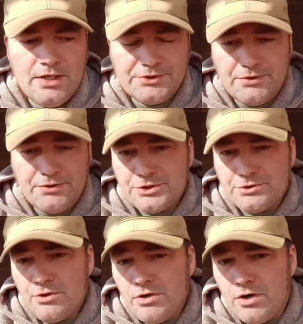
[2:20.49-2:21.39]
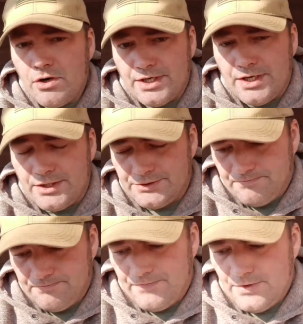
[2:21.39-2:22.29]
So this Corona hole, guys
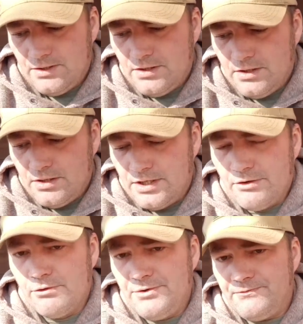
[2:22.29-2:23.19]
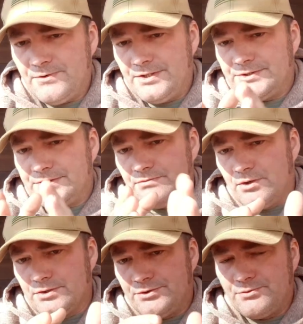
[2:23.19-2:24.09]
it will be facing
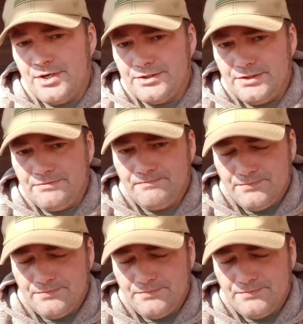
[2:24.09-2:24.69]
Earth directing.